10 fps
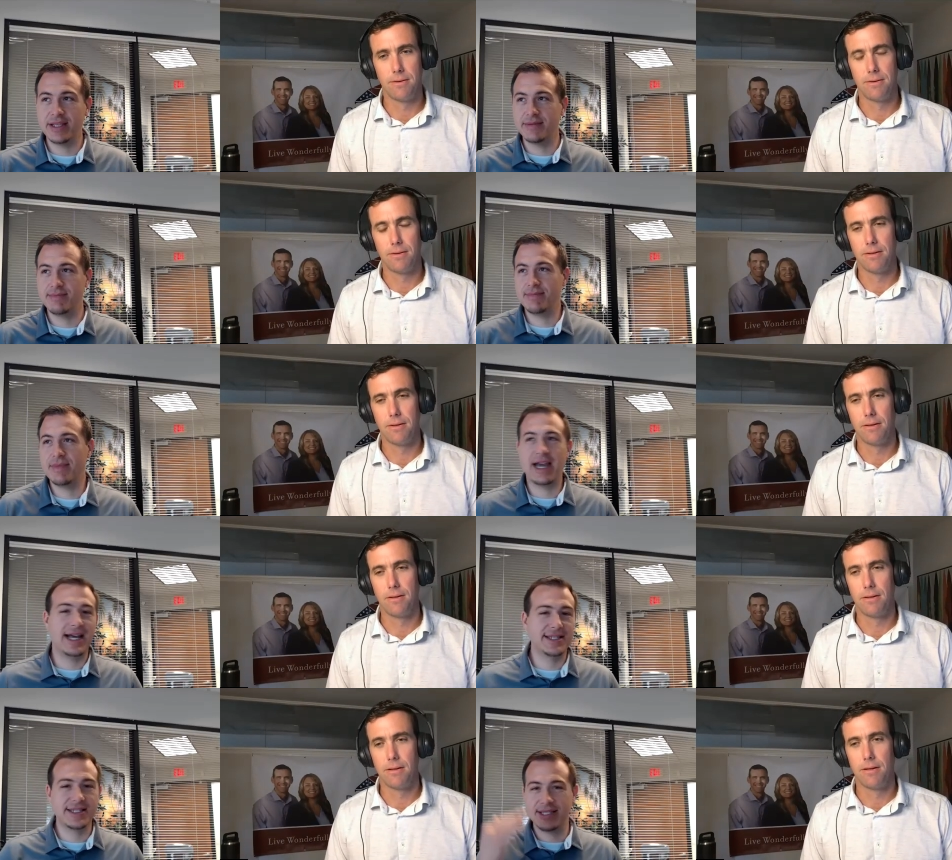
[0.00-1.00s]
Speaker 1: and
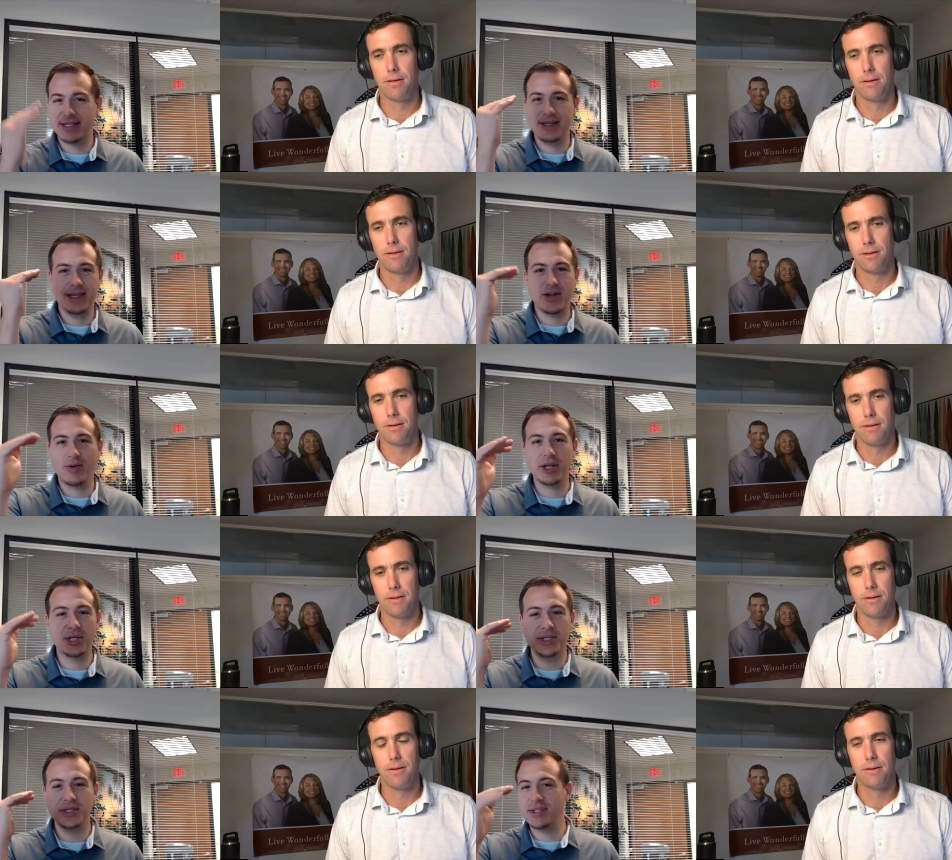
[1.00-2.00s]
asks it
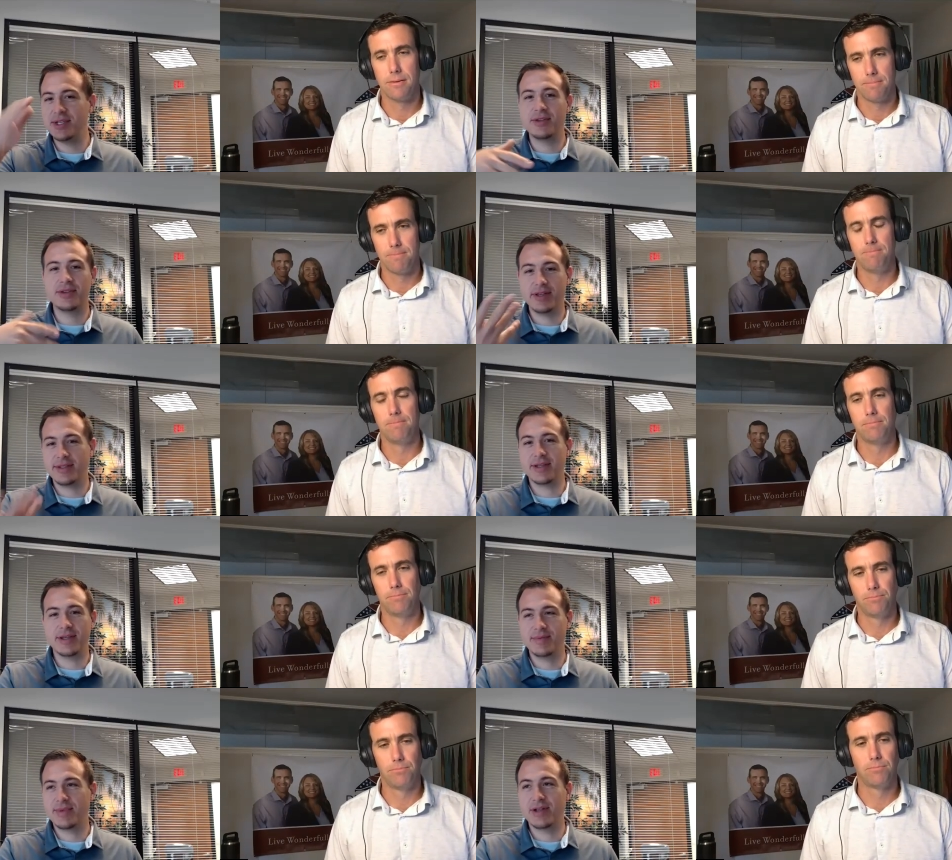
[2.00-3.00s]
questions, you know, the mm-hmm.
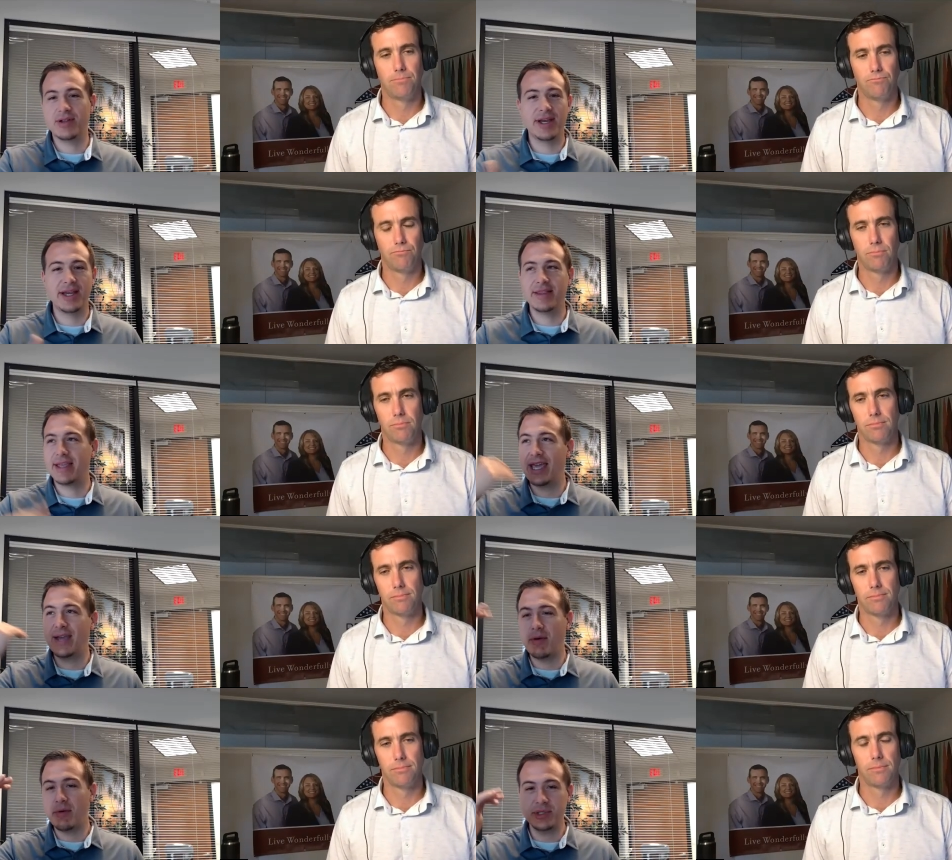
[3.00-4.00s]
the the client like, hey,
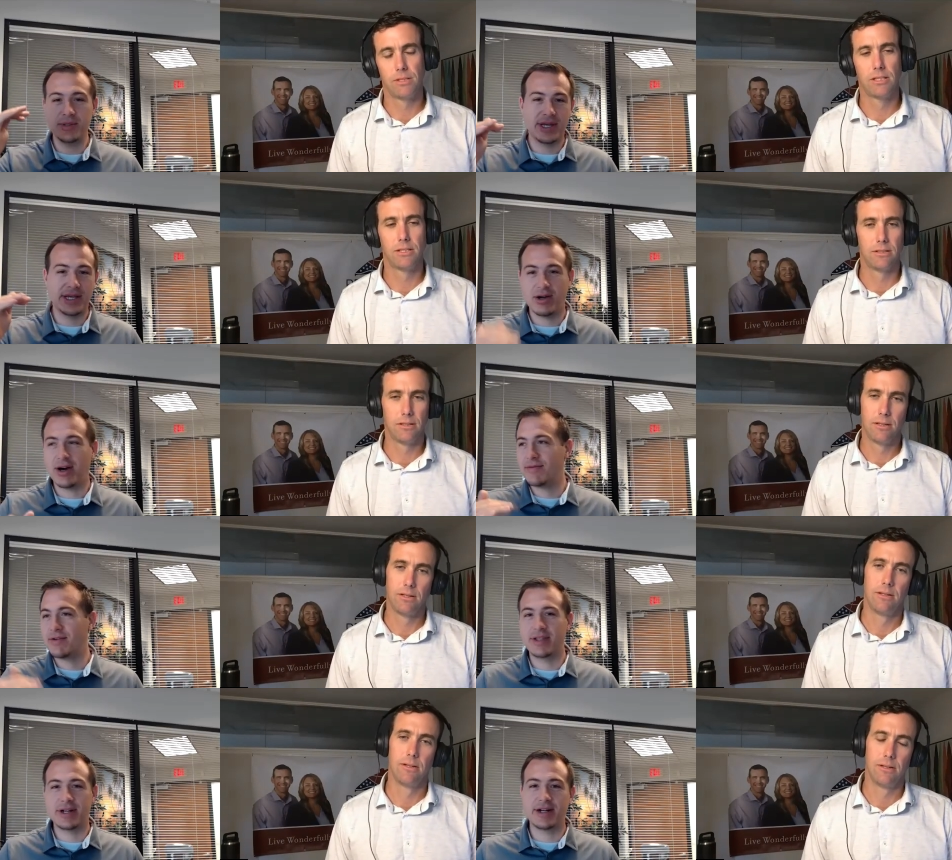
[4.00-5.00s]
what would you like to
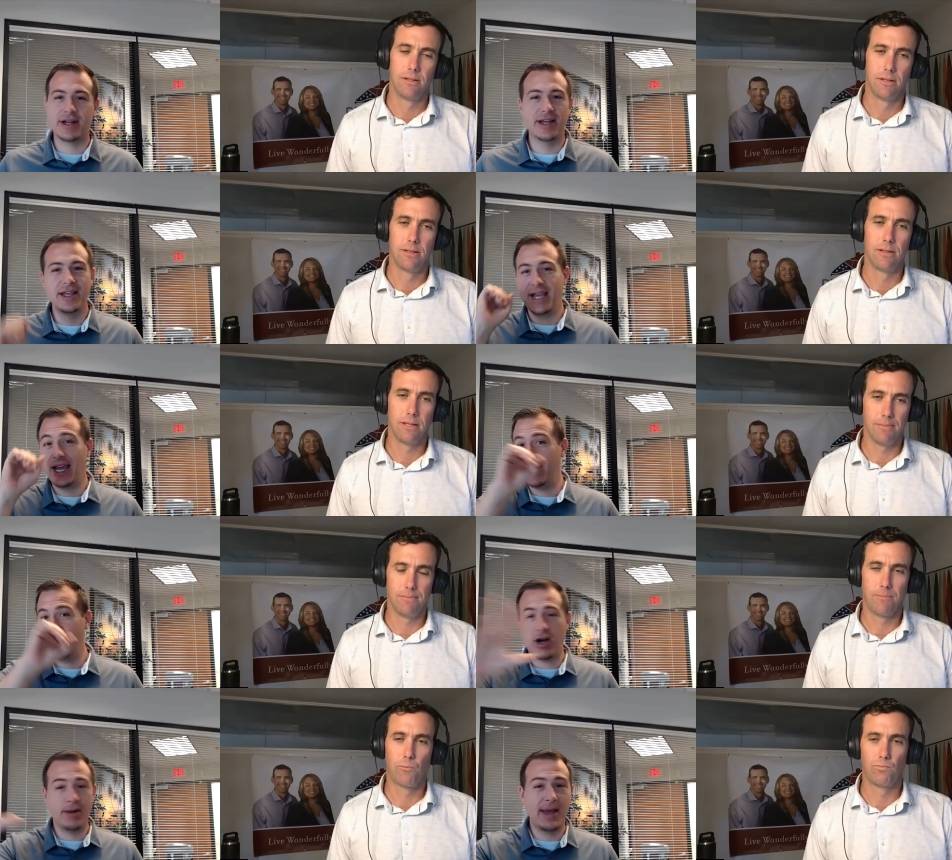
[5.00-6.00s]
offer? Da da da, and it
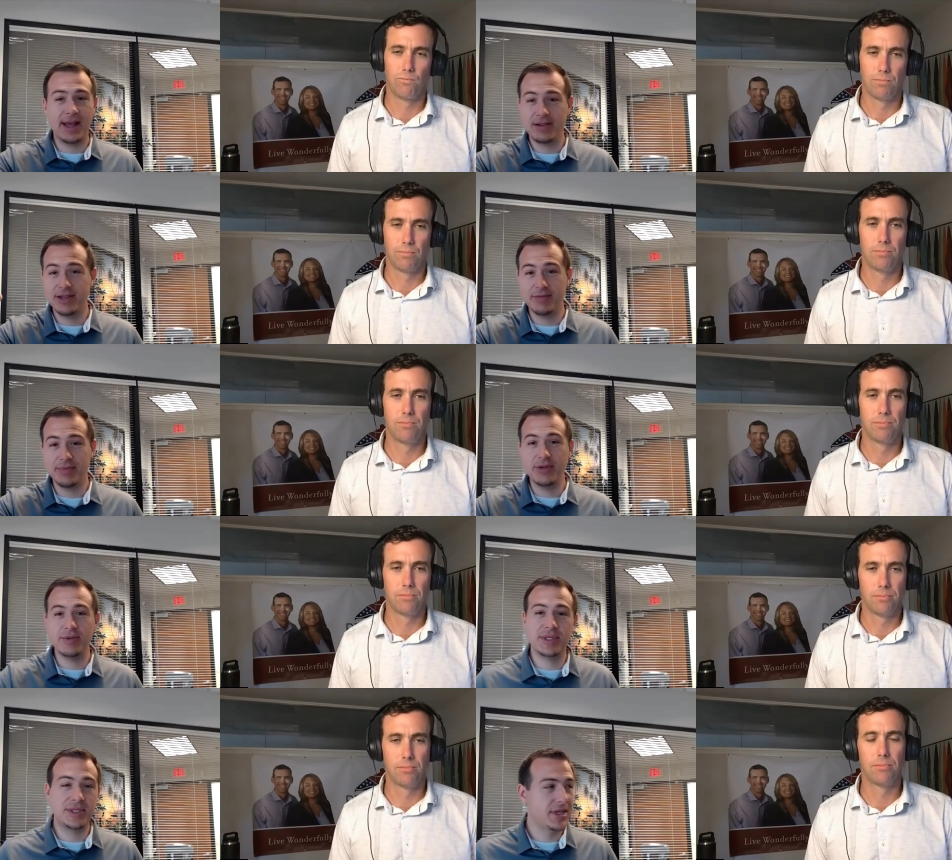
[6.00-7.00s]
automatically
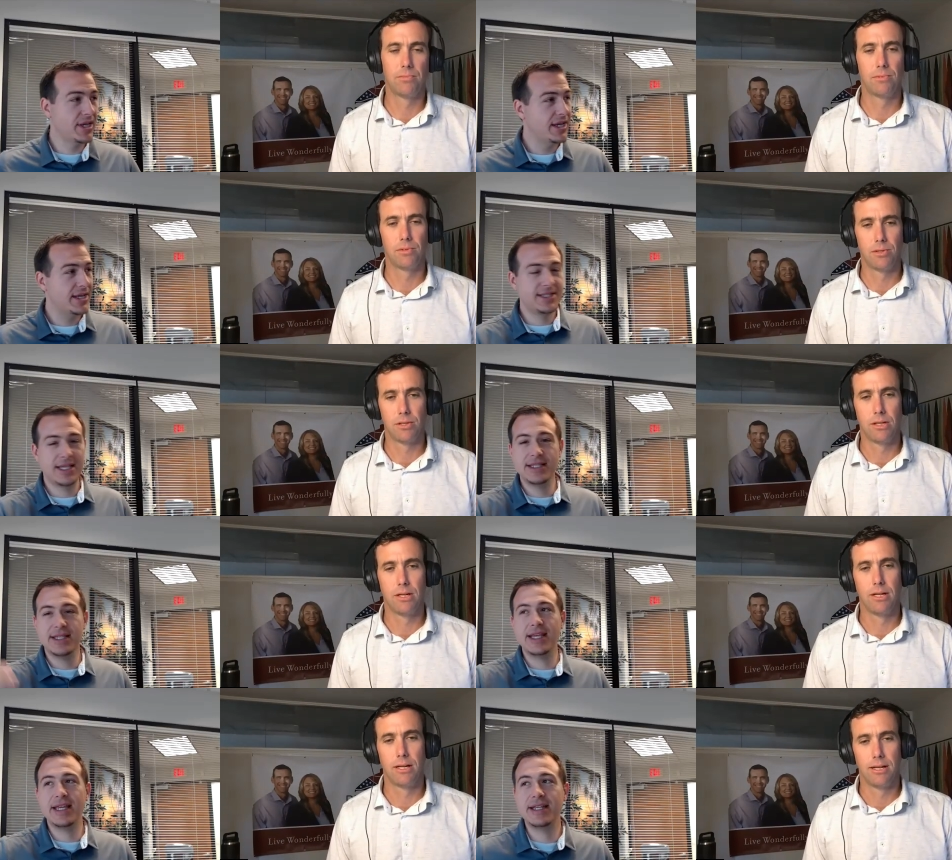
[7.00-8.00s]
computes, sends
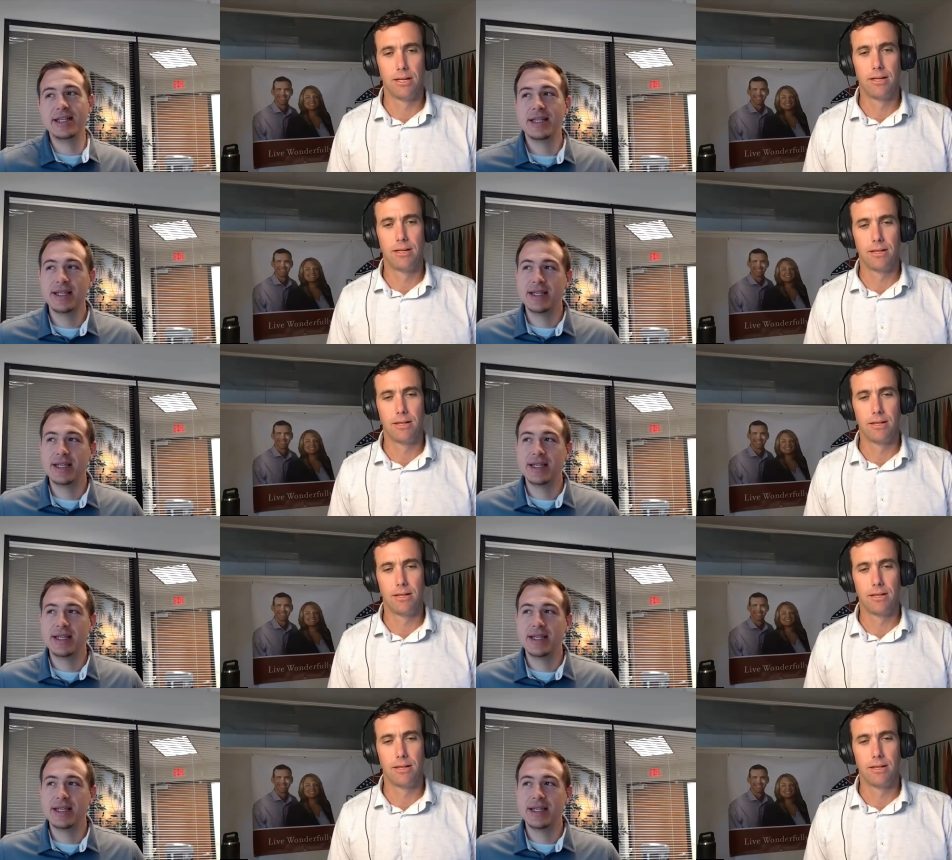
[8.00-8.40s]
it in,